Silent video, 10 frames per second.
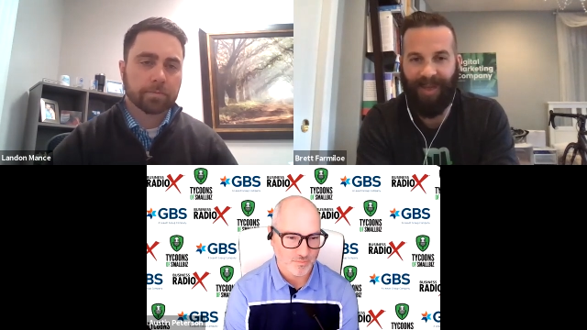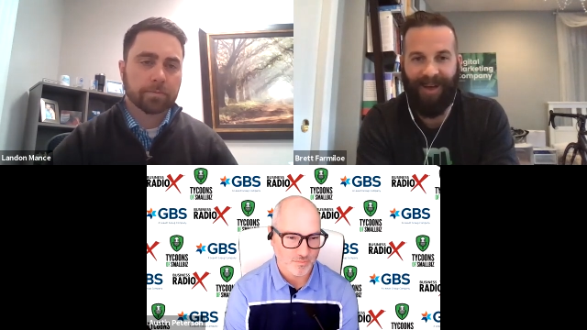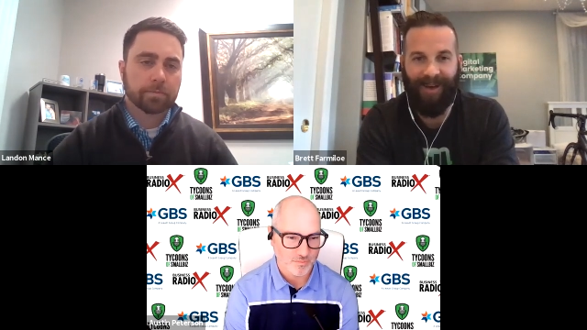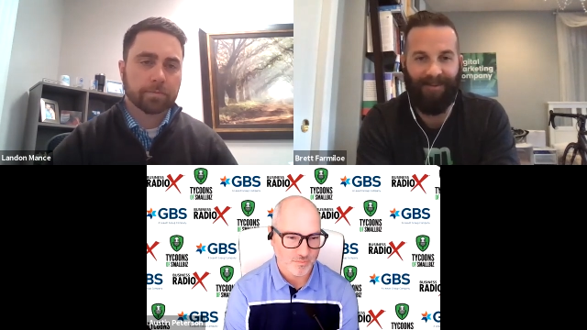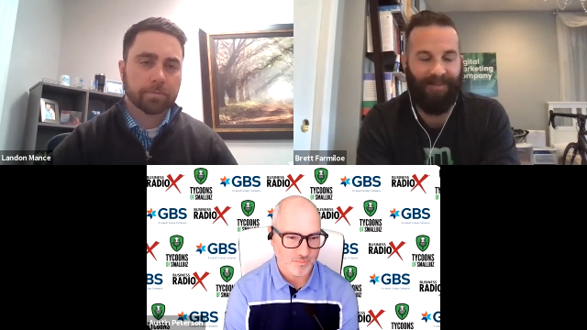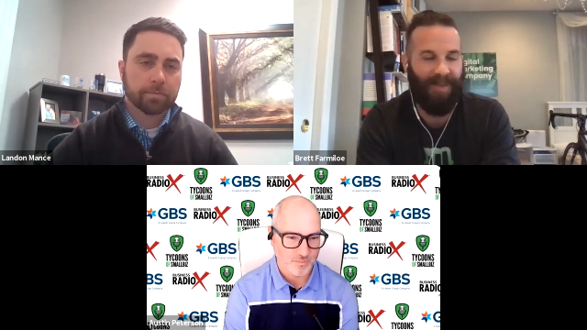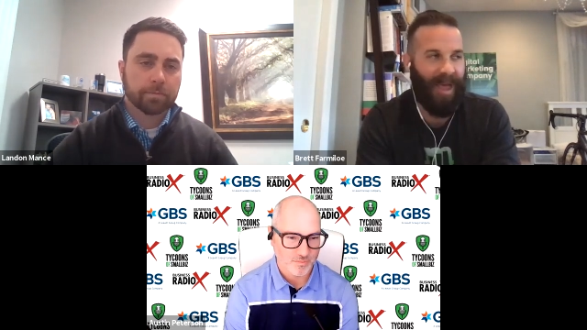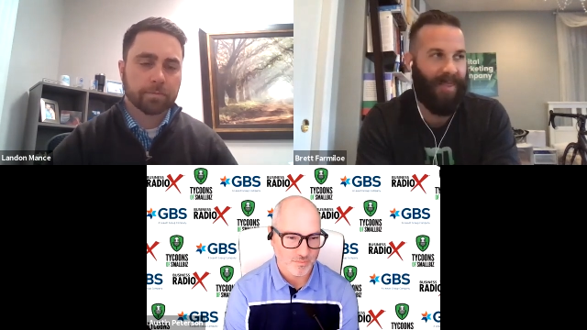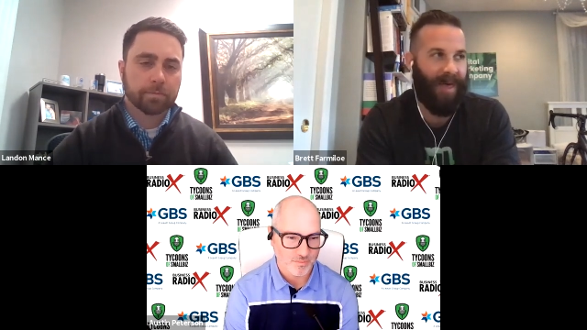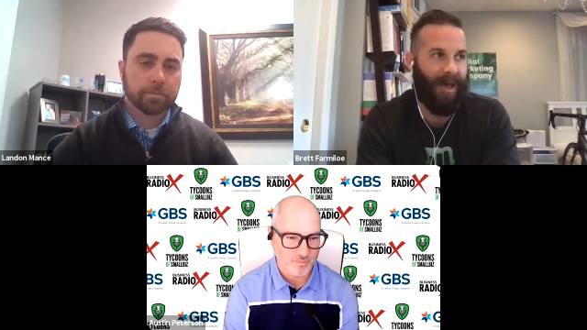Speaker 1: Uh,
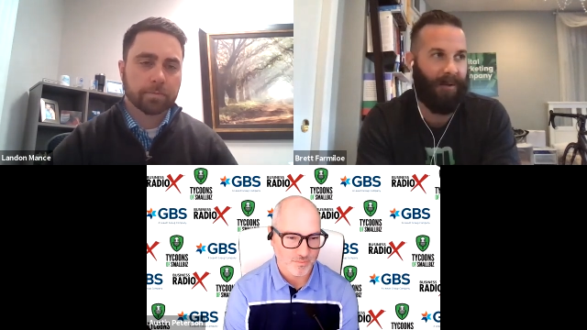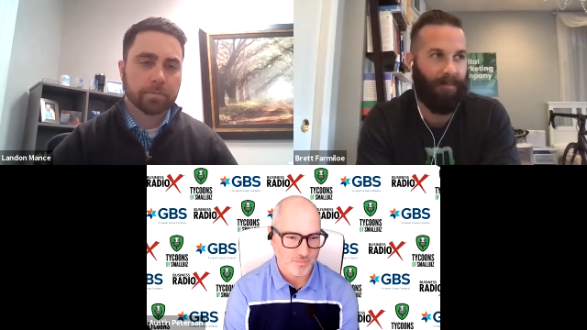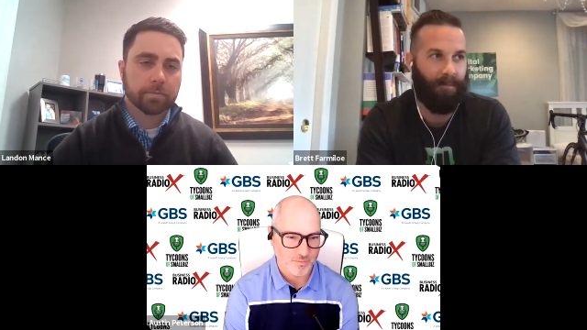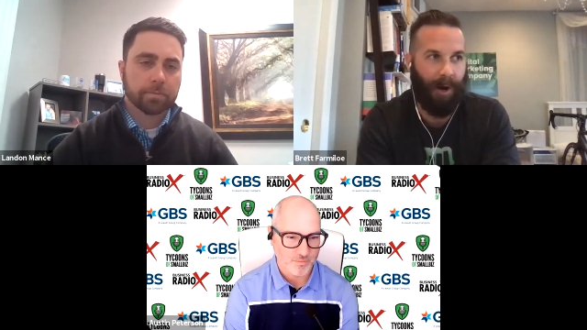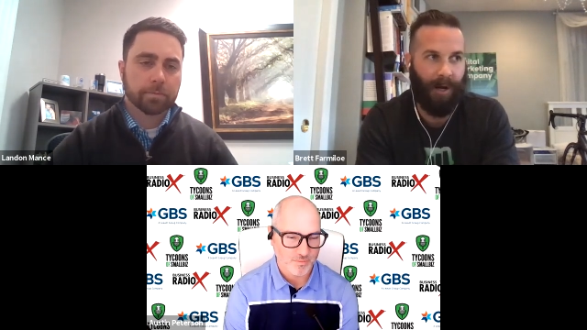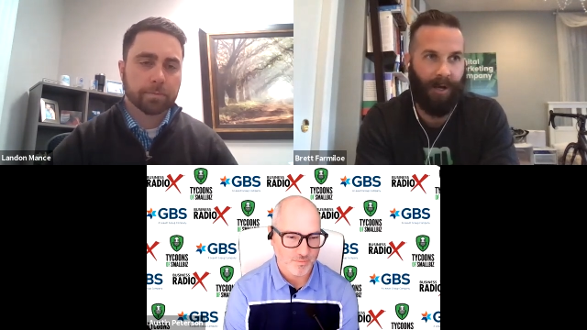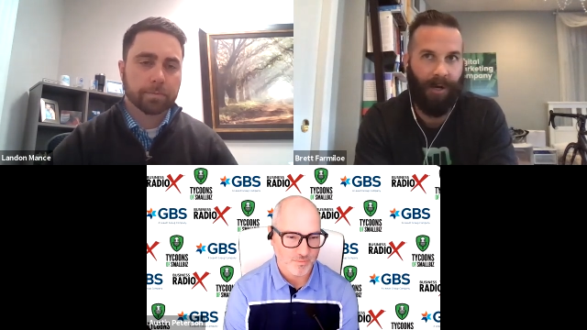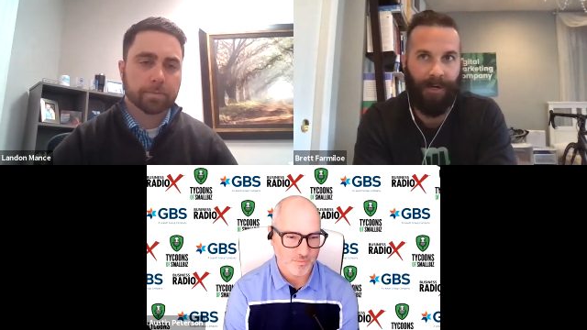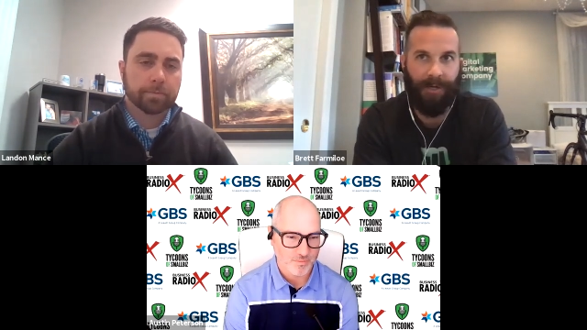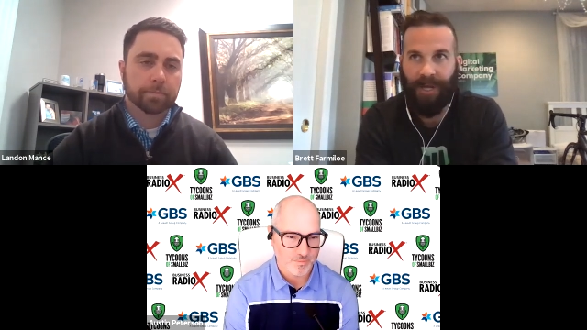and then
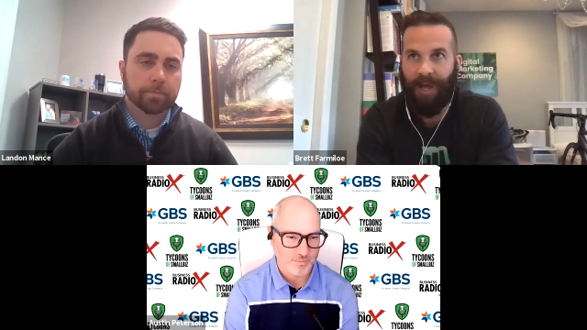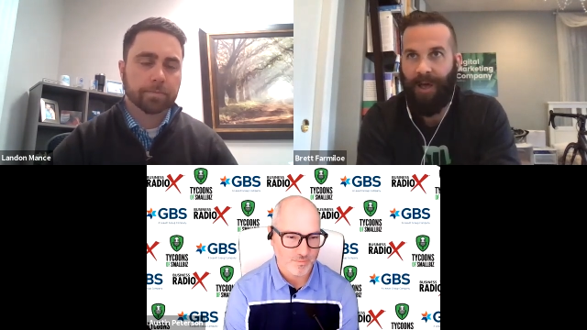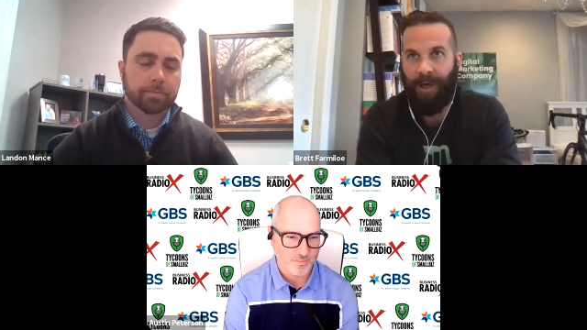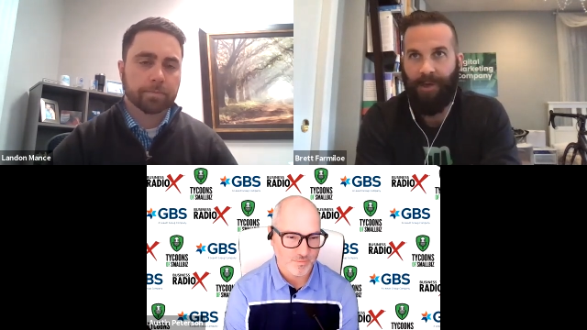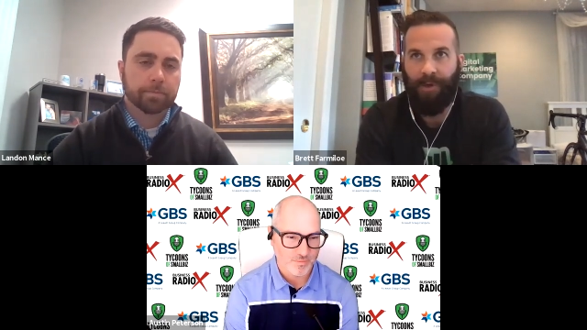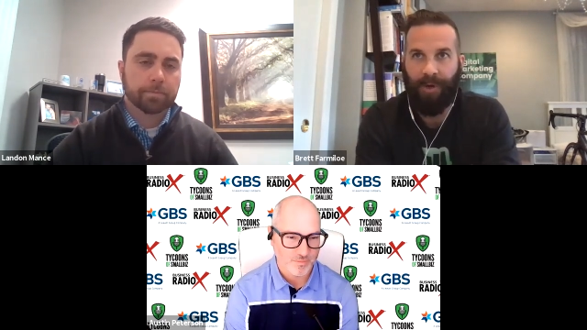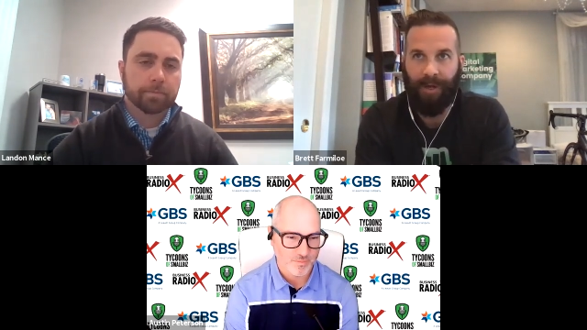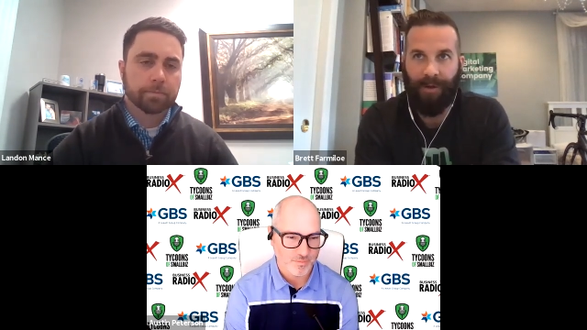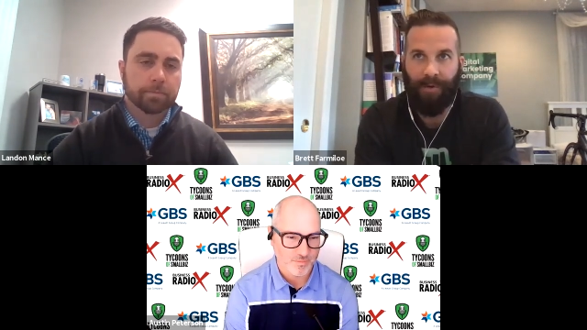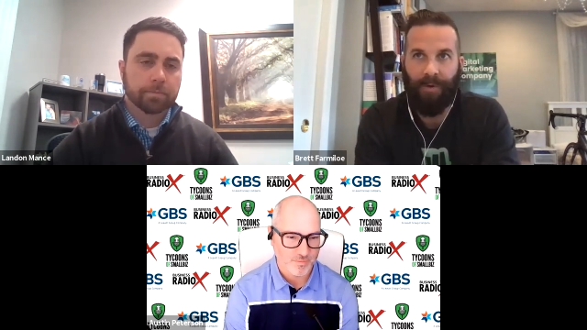Markitors, you
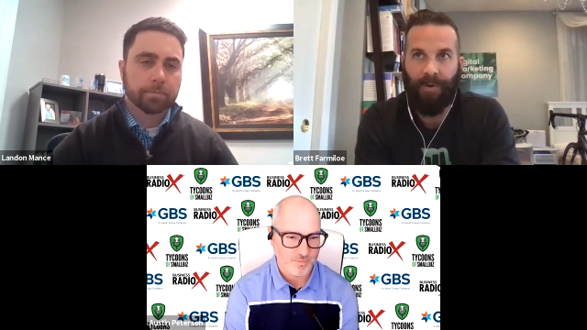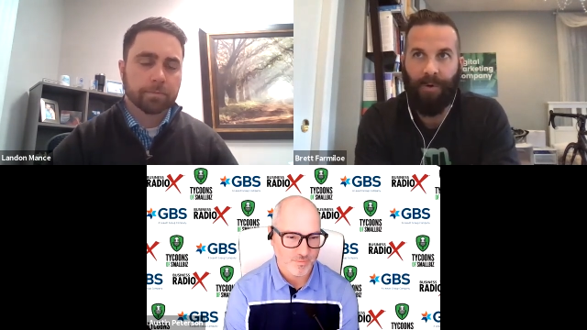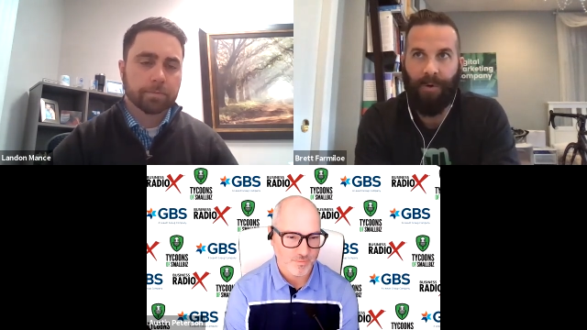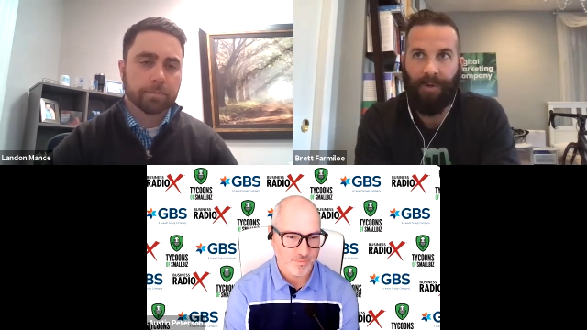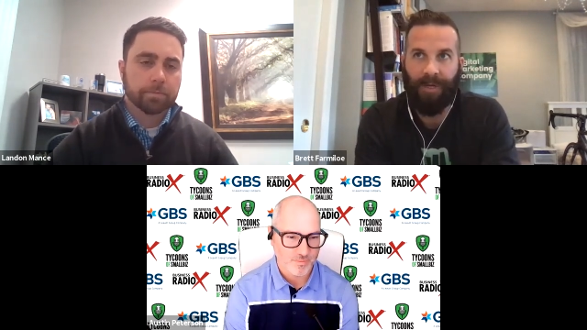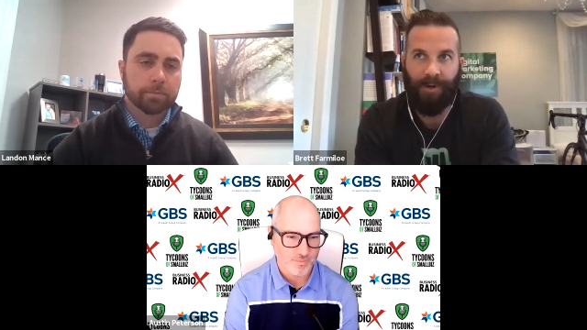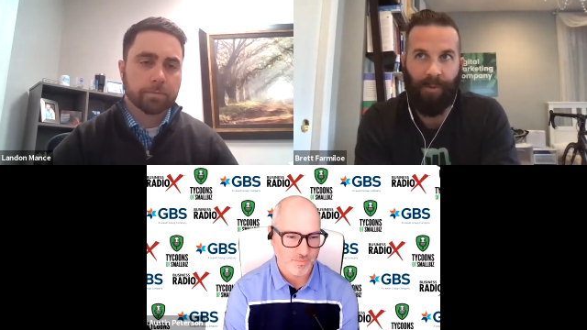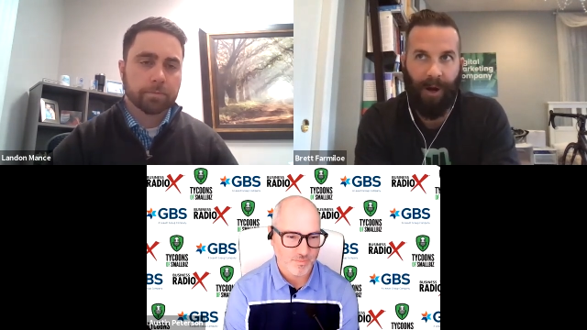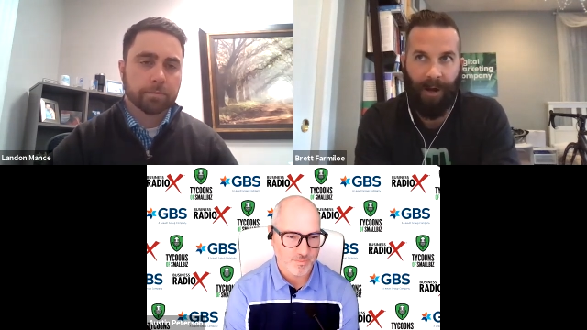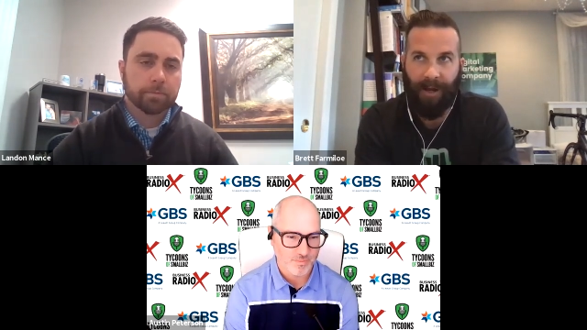can Google digital
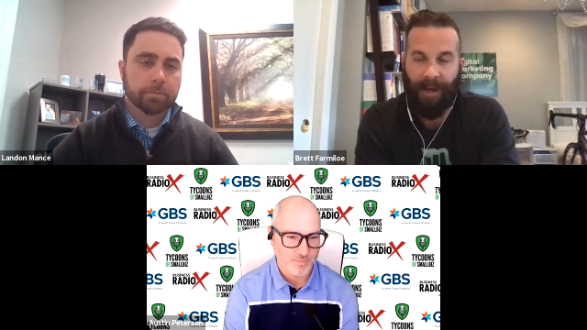marketing